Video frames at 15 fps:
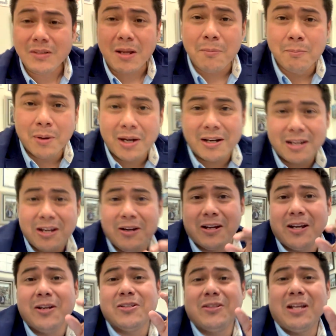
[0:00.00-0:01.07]
But
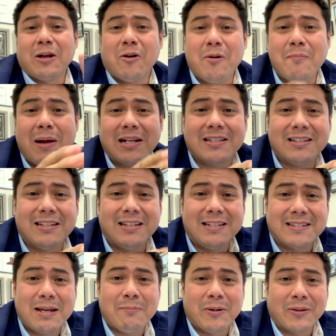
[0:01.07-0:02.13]
here's the thing. Going back to the
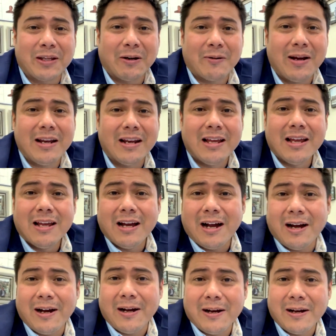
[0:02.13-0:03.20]
December thing, right?
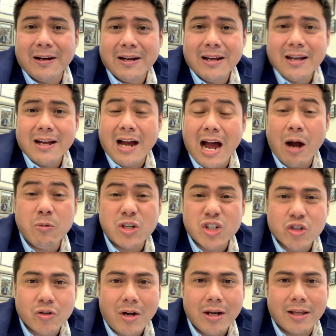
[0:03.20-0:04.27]
I was
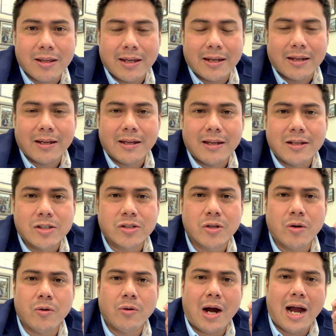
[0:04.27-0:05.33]
struggling.
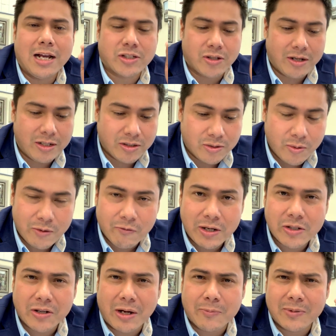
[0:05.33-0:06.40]
So I started doing
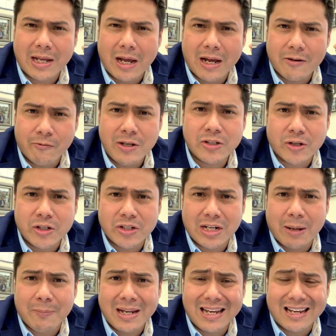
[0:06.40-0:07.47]
research, and
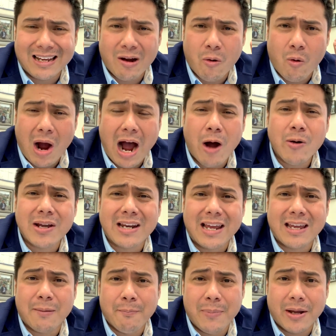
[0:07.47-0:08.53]
I'm like, how can I
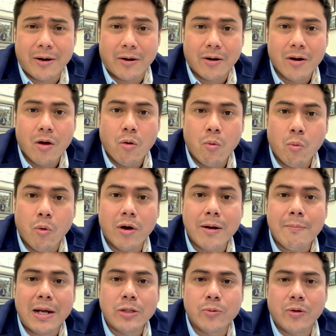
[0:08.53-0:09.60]
get better? What
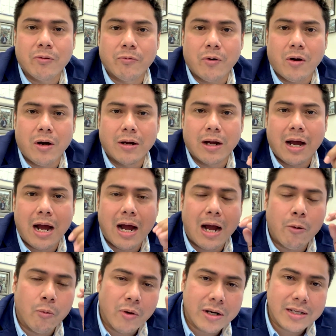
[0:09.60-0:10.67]
am I doing wrong?
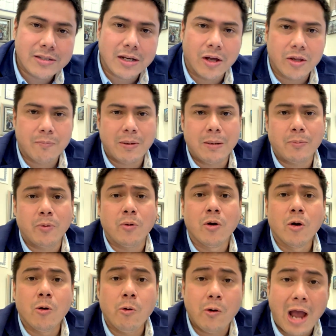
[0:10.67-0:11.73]
What is other people
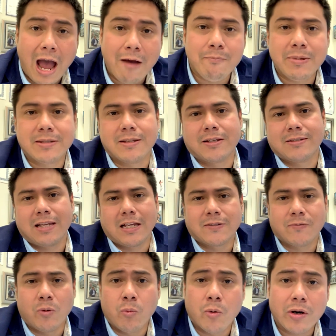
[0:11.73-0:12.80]
who have been
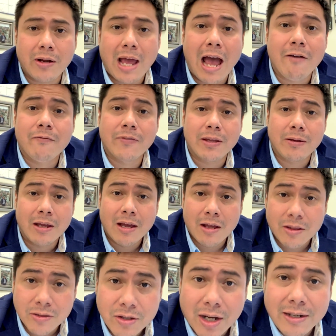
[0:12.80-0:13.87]
successful? What have they
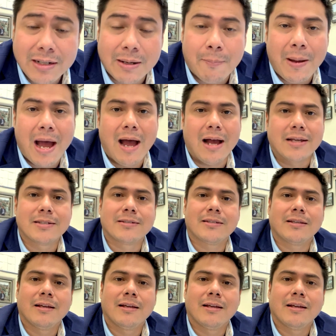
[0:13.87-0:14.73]
done in the past?